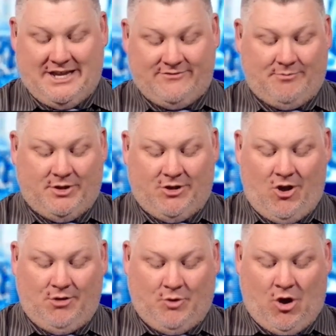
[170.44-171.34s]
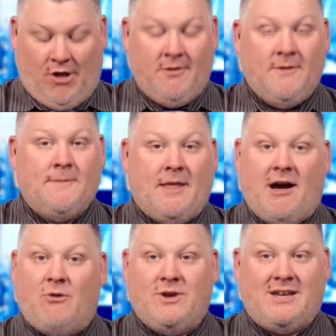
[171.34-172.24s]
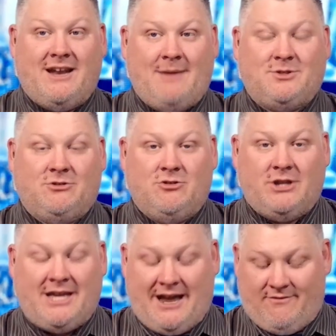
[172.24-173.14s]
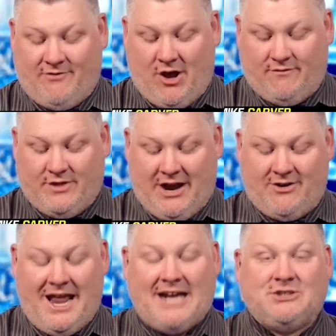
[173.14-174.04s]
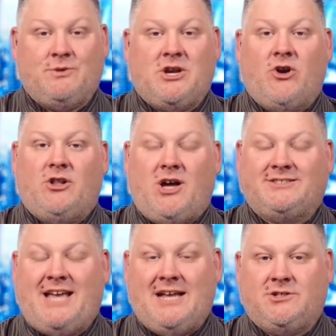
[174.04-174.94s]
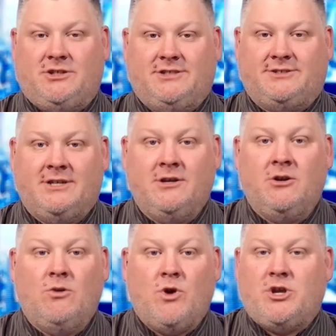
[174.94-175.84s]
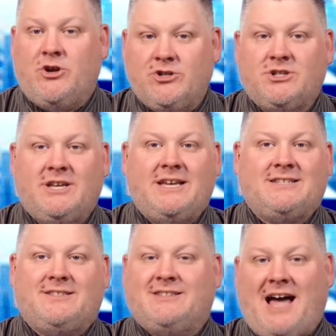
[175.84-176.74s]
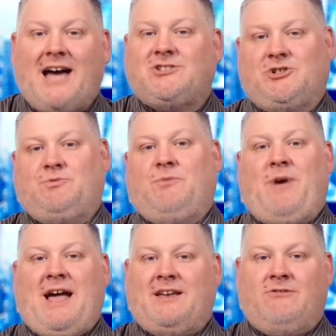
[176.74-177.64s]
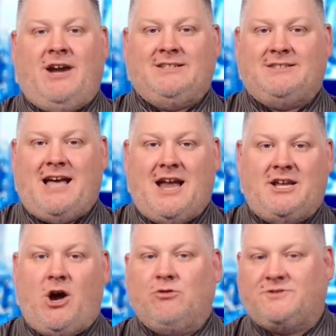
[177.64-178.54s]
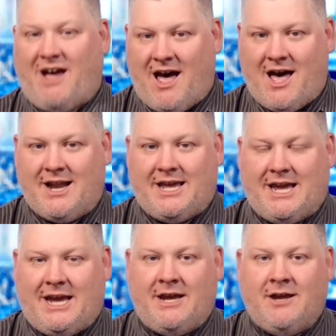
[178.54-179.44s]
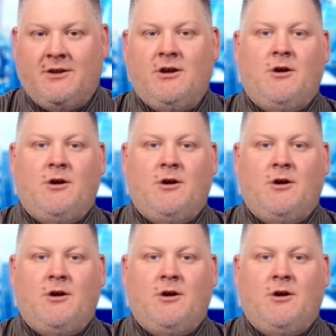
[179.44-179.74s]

gives up the long ball. Uh, we can absolutely get involved there. Next, we go to Los Angeles, where usually it's the Dodgers we're backing, right, Scotty? Ohtani,